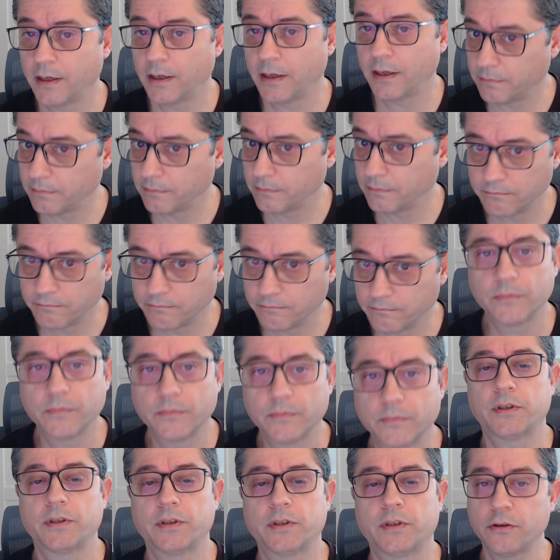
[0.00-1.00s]

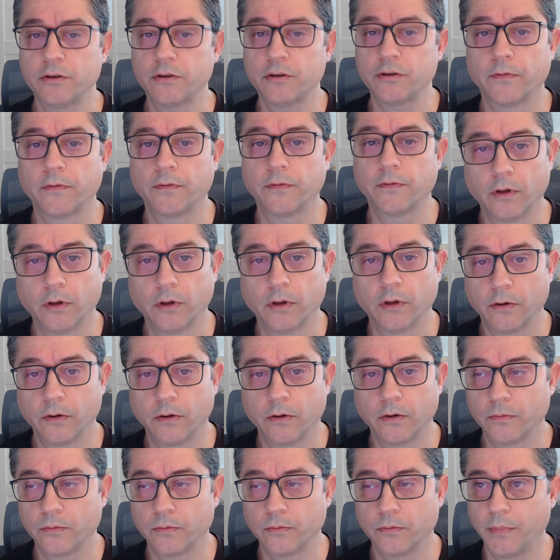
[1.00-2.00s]
TensorFlow, but
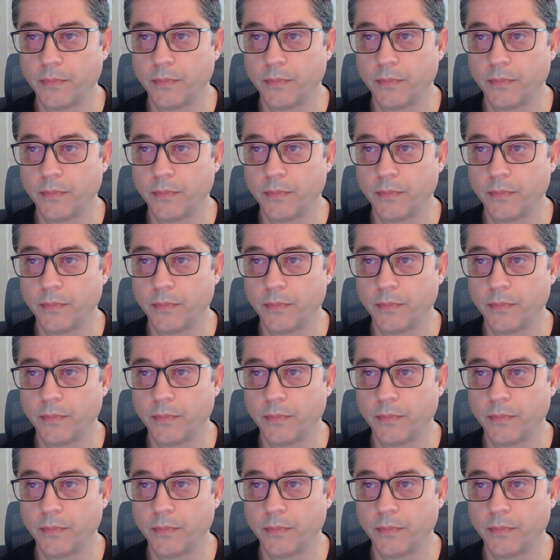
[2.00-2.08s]
just